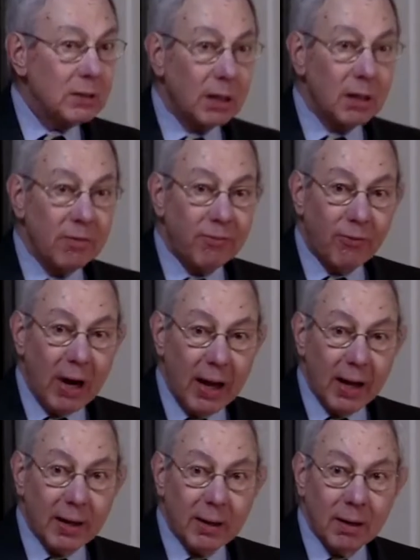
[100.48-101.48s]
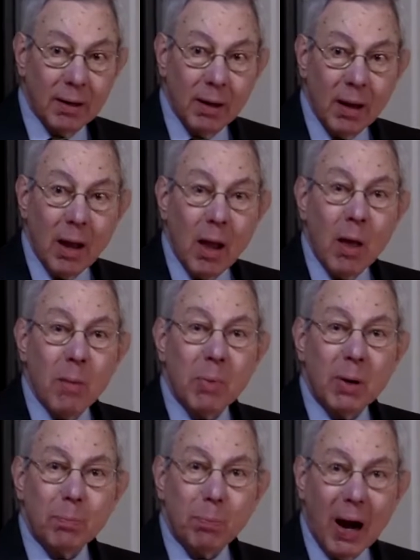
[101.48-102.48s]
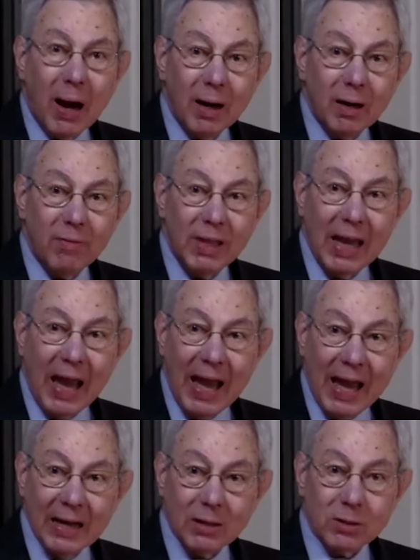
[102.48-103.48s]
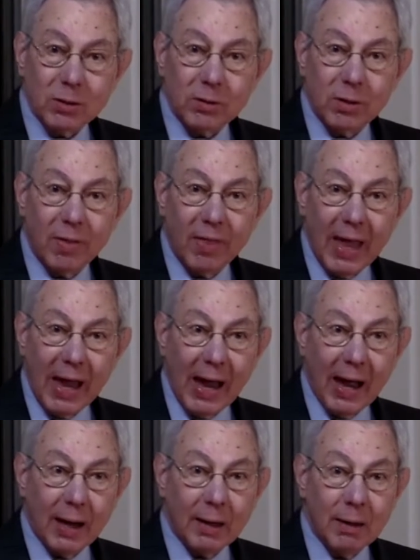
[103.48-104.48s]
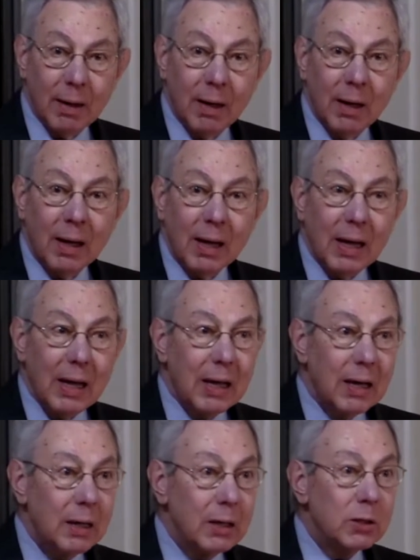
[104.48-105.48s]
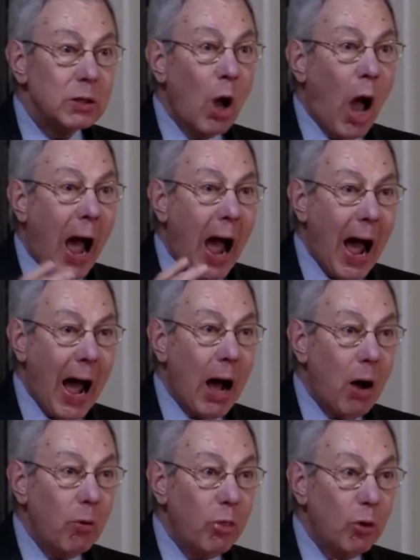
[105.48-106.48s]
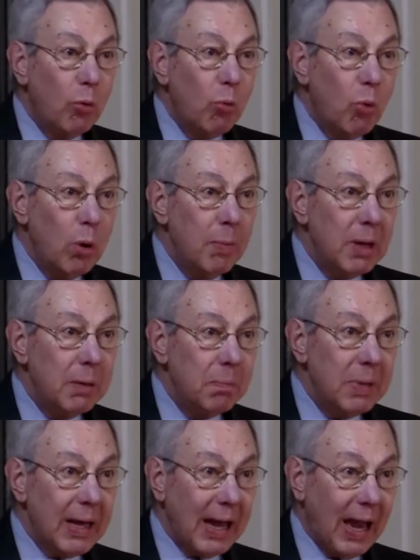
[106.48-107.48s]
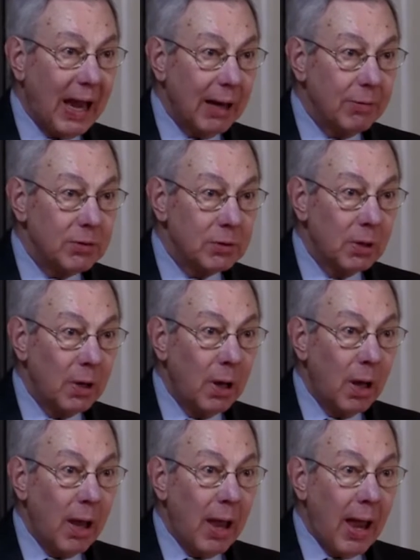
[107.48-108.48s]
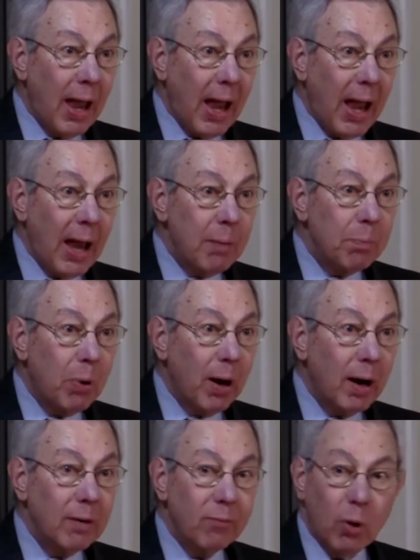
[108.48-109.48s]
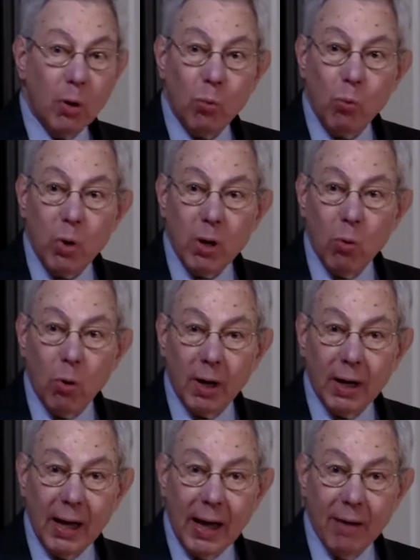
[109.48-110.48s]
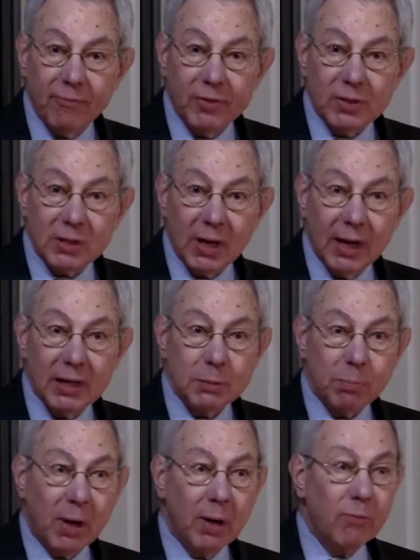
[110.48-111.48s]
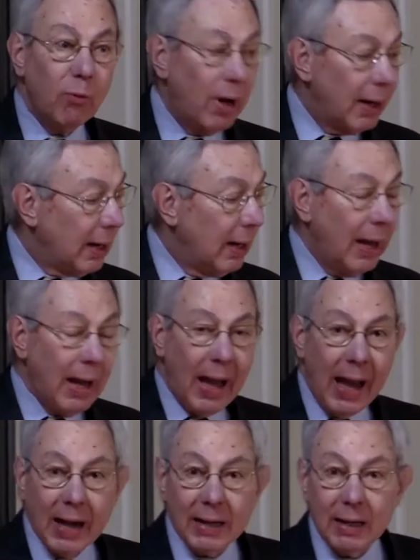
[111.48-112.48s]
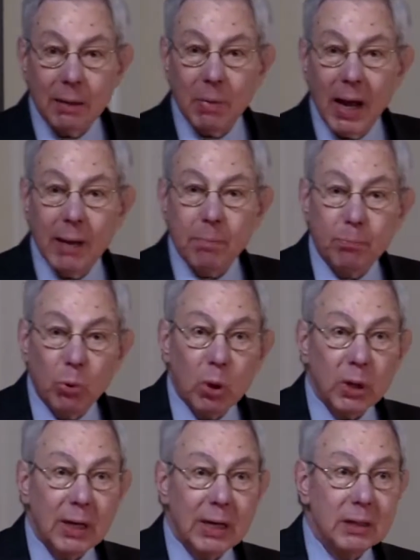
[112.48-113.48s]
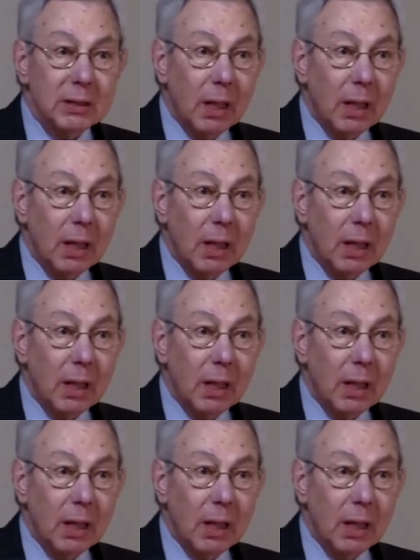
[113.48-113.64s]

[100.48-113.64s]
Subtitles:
to confront, but part of the answer to that is how the woman behaves. And part of what we want to emphasize, part of what Andie and my book is